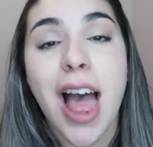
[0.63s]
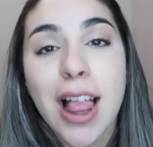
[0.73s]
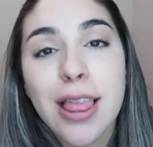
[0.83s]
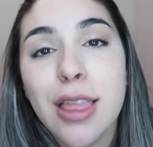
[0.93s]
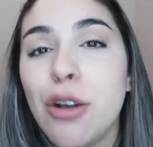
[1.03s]

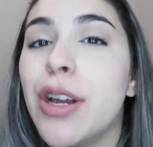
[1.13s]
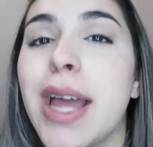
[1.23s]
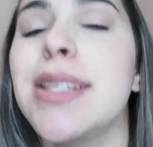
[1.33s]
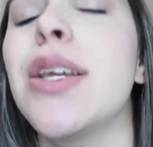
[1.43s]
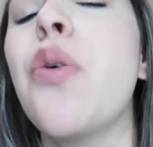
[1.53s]
Hello
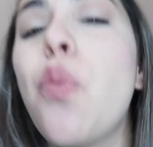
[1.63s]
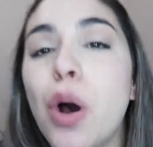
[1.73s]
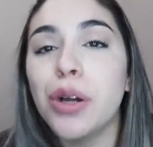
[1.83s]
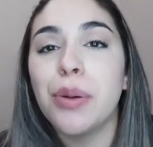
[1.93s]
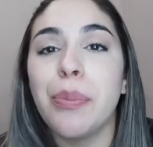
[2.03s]
guys and
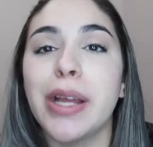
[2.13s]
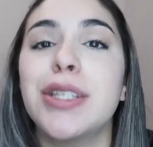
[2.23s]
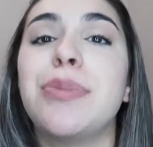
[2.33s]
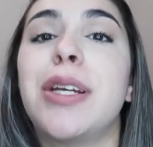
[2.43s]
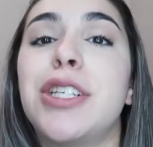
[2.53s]
welcome
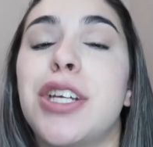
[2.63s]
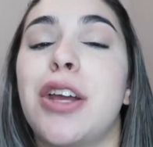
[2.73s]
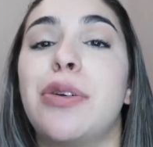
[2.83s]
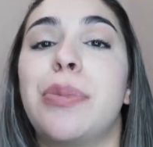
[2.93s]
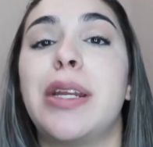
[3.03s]
back to my
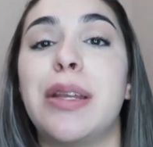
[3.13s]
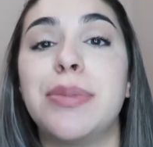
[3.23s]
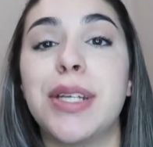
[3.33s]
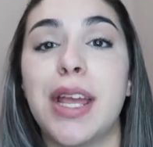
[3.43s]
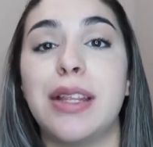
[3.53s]
channel. My name
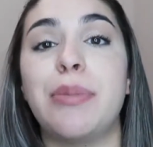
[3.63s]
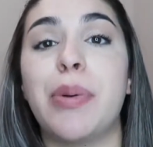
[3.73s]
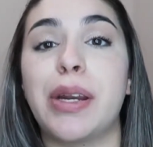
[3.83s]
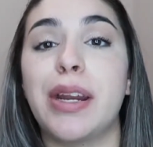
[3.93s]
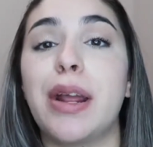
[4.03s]
is Nallely,
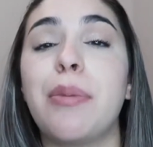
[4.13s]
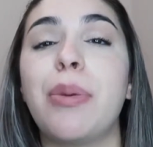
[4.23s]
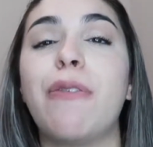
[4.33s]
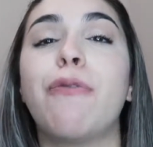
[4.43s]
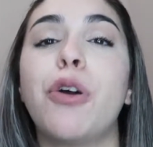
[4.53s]
and
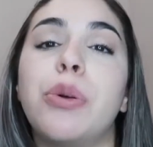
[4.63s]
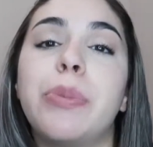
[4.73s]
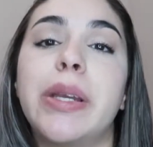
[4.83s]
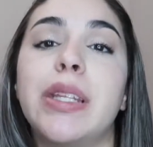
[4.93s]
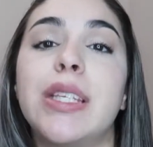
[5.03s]
before we
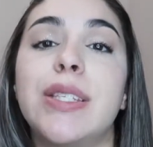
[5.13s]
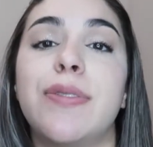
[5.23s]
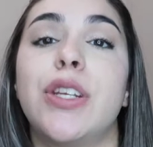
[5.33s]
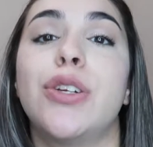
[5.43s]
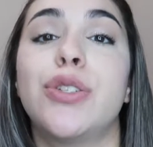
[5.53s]
begin this
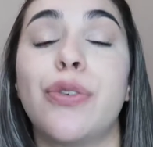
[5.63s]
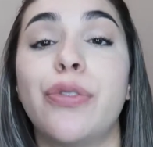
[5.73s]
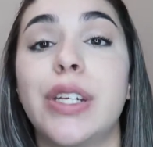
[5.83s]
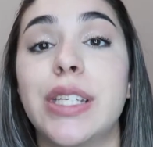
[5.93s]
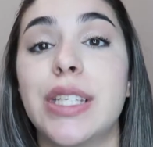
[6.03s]
video, don't
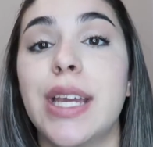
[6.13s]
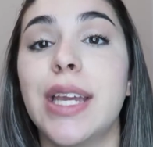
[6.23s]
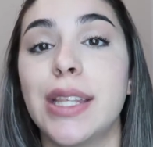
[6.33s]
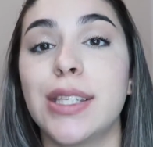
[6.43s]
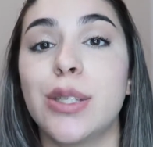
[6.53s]
forget to
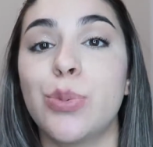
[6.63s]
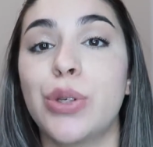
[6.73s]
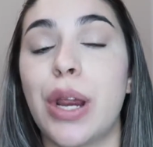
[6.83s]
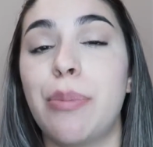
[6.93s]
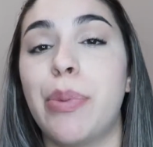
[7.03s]
hit that
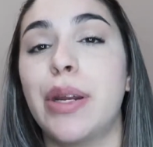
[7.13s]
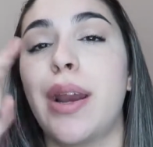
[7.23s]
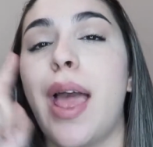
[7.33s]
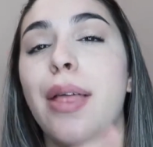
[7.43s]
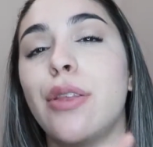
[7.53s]
subscribe
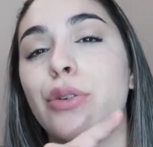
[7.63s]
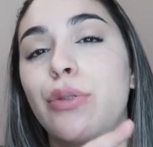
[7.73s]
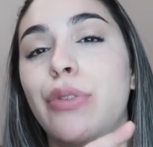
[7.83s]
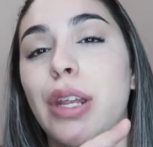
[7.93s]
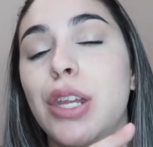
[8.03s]
button and the
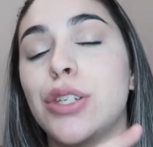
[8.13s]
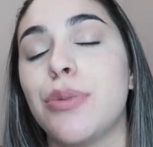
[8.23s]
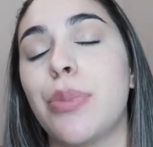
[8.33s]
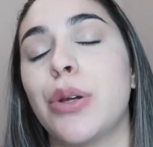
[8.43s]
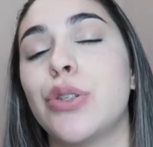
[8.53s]

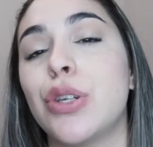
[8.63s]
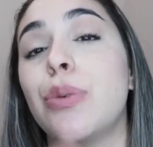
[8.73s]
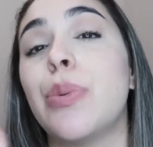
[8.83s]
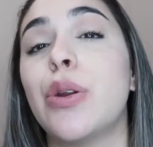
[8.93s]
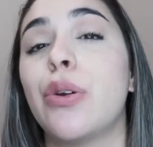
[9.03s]
notification bell so you
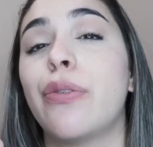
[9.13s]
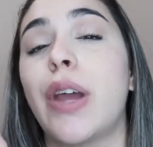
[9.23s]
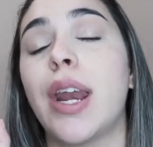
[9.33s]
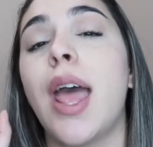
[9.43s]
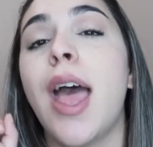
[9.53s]
can be
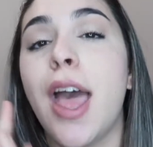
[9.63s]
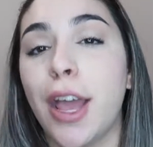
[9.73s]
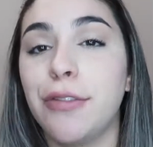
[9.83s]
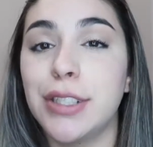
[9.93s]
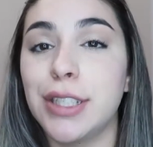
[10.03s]
notified
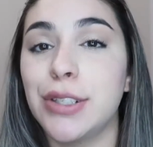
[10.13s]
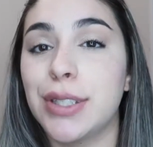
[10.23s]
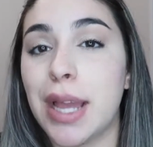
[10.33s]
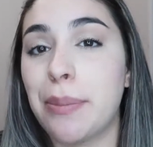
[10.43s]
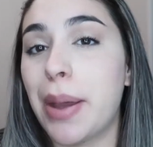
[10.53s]
every single
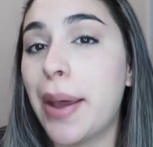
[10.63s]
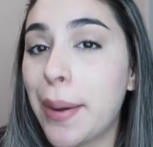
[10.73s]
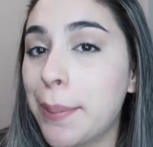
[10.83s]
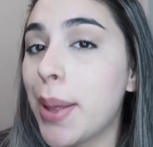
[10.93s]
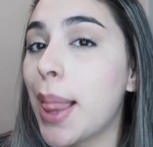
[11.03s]
time I
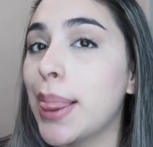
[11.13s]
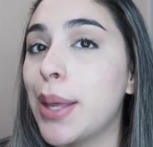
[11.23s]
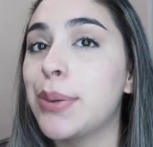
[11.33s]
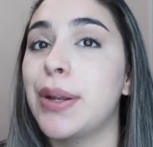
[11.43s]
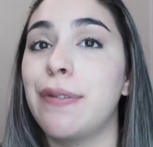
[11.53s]

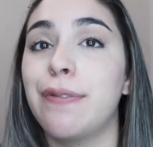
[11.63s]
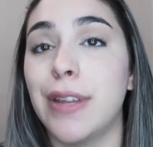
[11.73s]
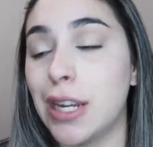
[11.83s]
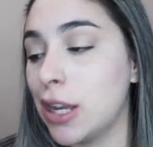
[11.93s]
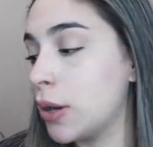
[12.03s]
upload a
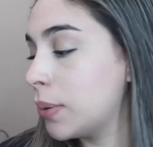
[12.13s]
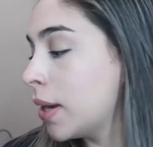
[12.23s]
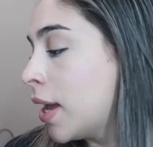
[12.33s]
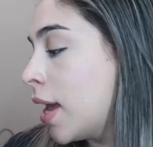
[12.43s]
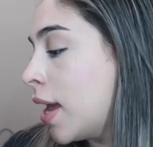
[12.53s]
video.